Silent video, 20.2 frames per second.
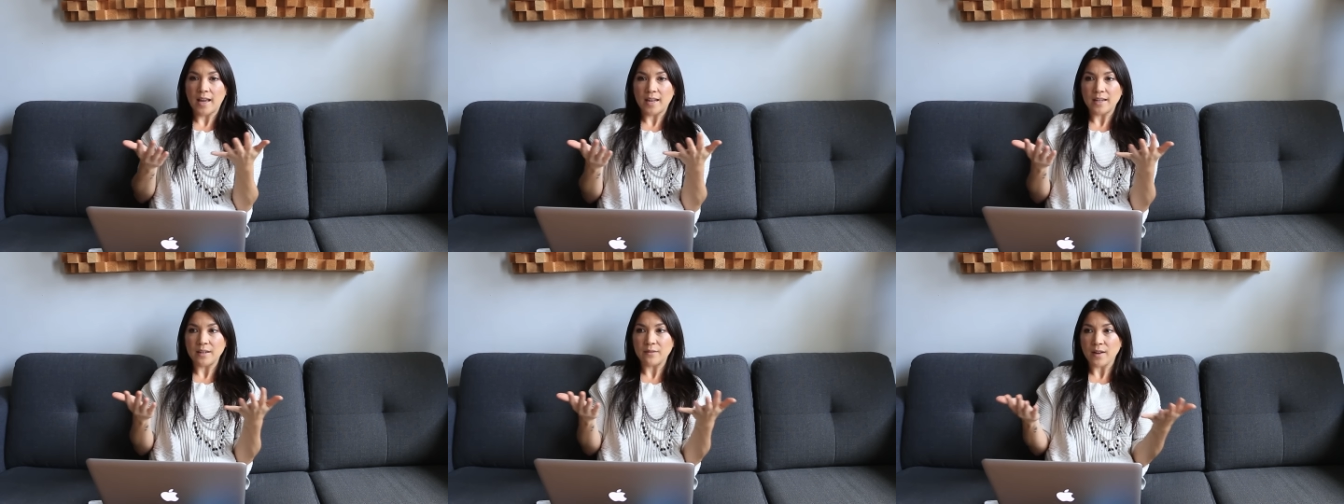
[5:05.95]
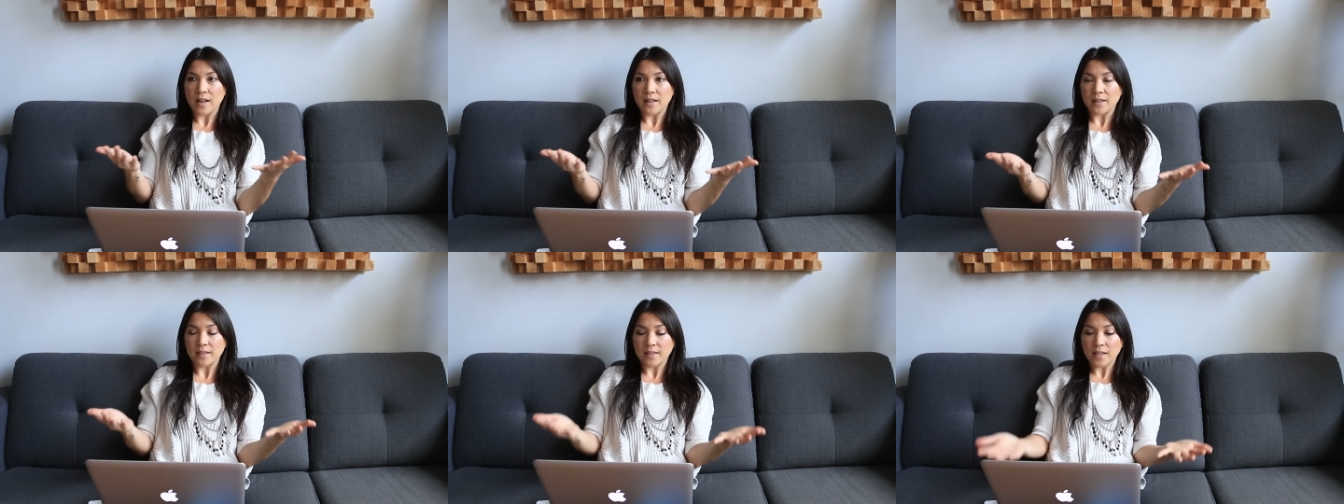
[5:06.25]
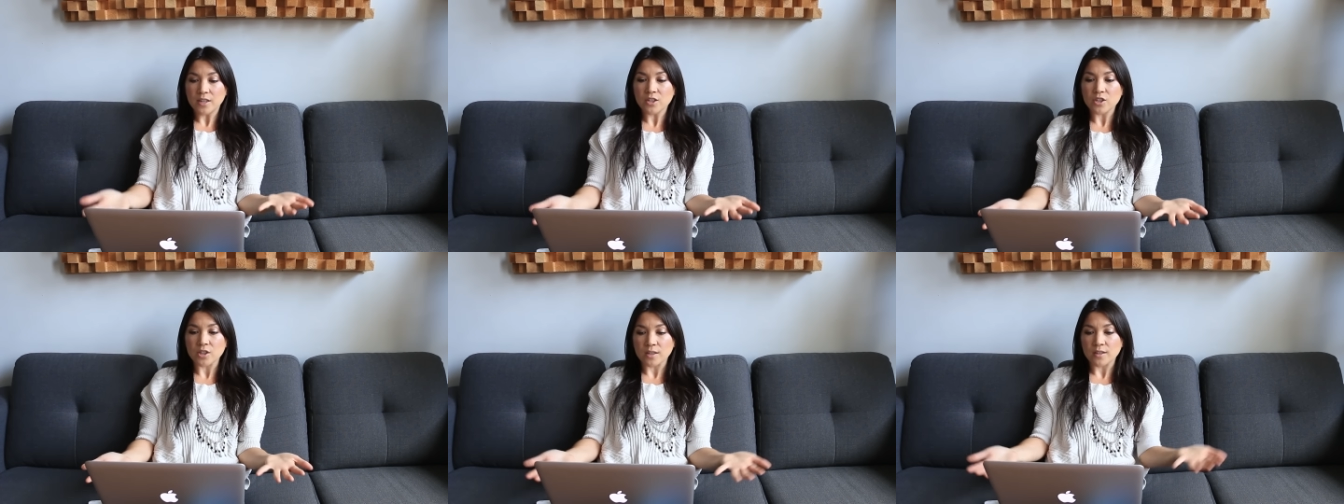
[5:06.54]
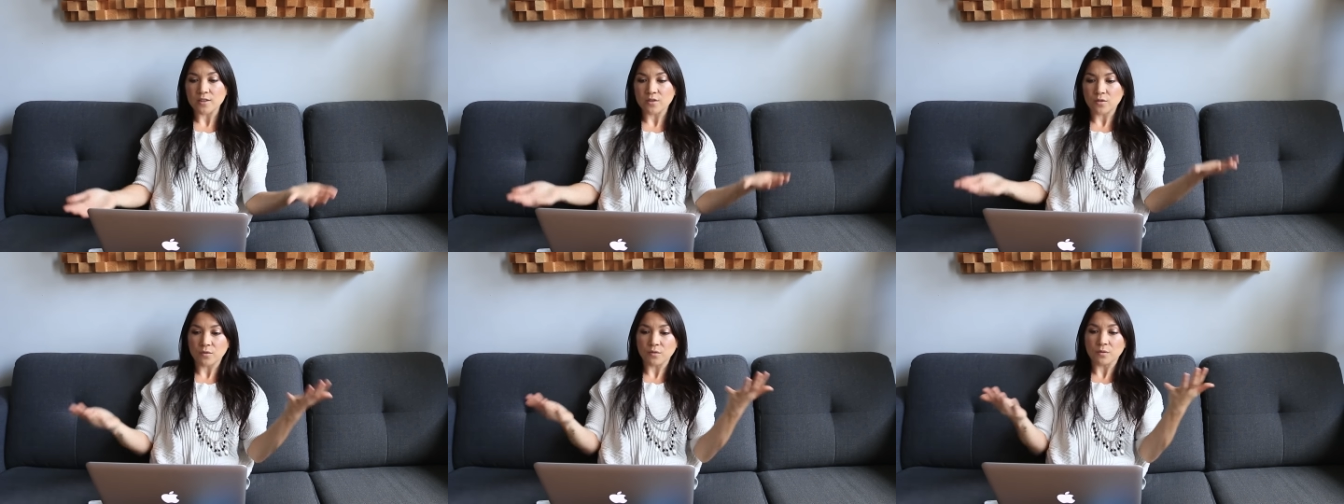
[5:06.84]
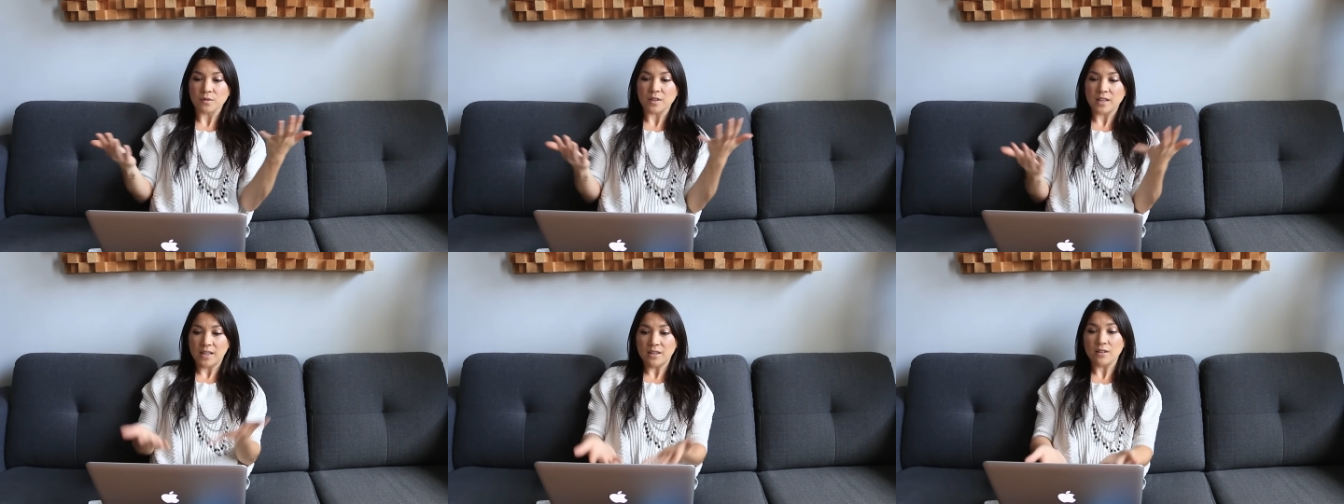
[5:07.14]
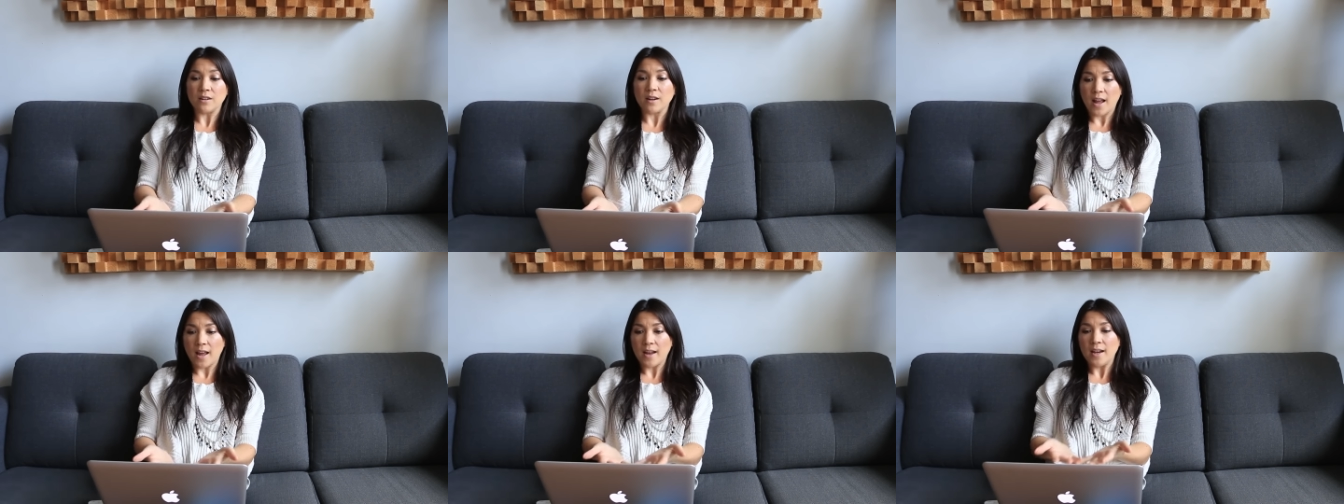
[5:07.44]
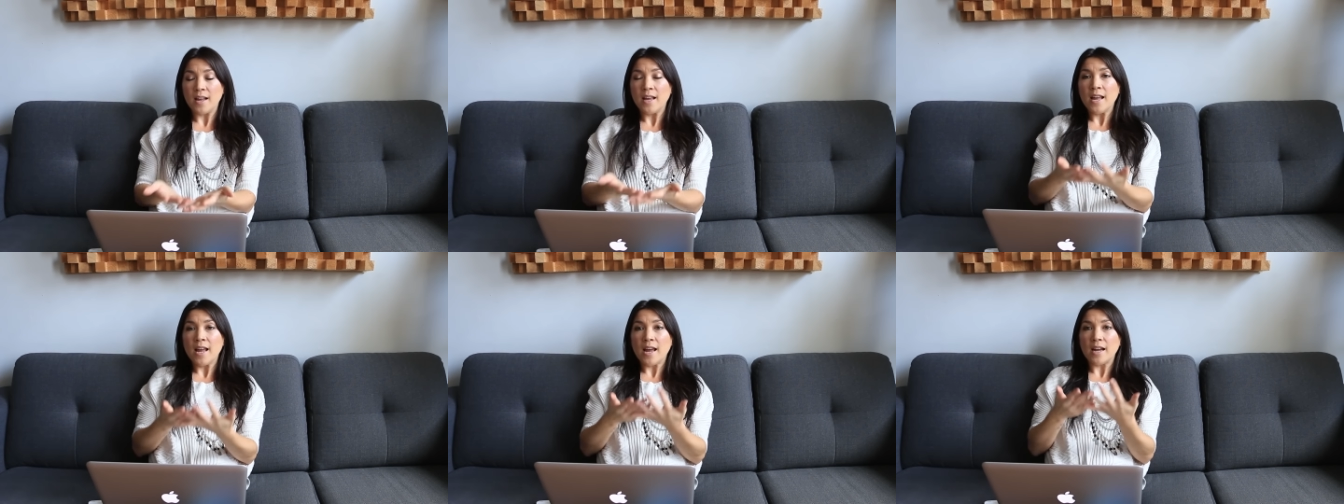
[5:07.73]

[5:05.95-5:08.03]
any validation is through the internet.